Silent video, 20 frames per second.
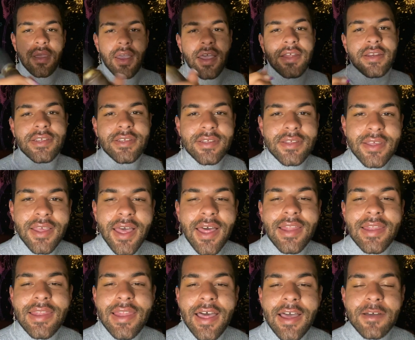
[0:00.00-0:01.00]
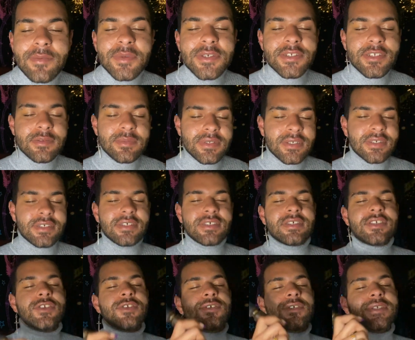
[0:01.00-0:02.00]
honey, allow me to be
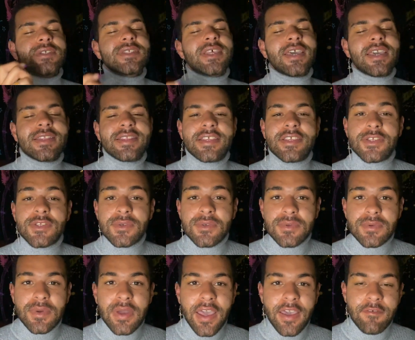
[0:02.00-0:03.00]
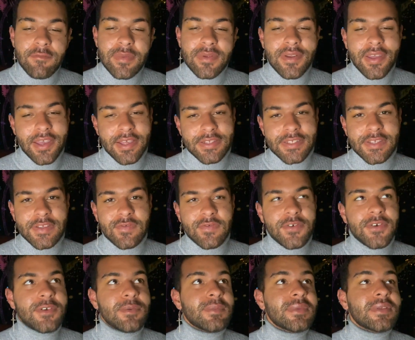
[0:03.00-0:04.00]
your sign that you have been asking
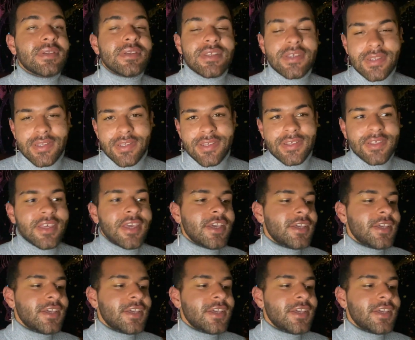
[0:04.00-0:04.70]
for and been needing